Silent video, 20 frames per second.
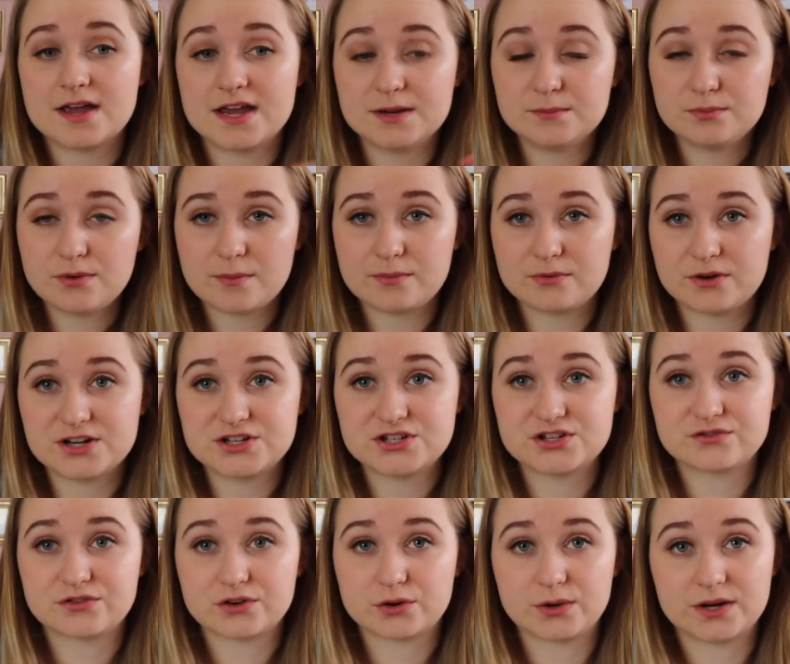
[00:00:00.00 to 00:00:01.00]
in
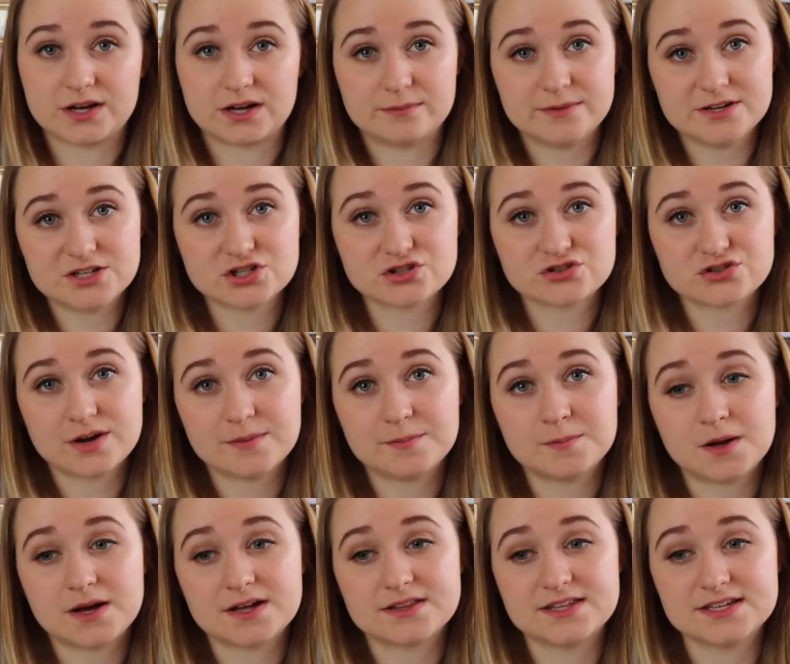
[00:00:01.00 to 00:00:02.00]
preparation for going on a mission
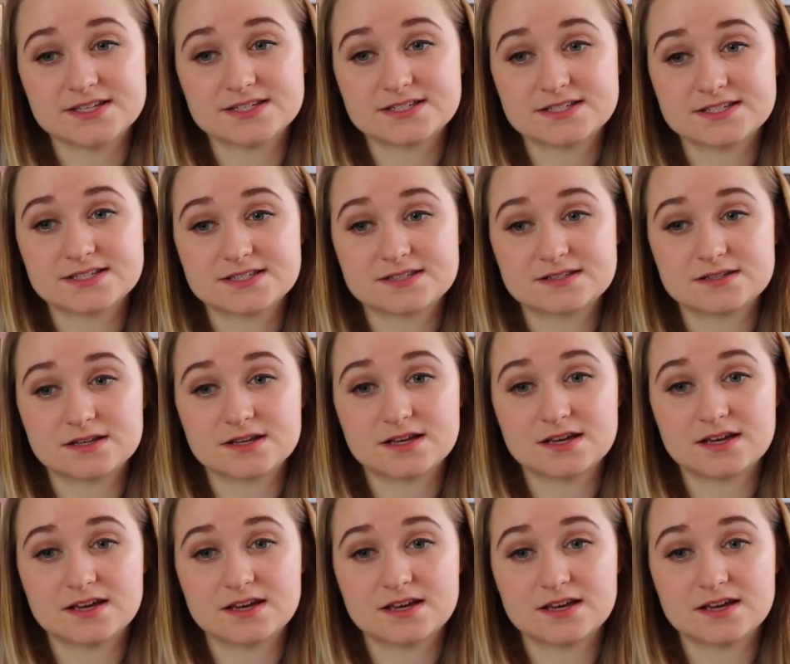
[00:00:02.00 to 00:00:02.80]
trip. This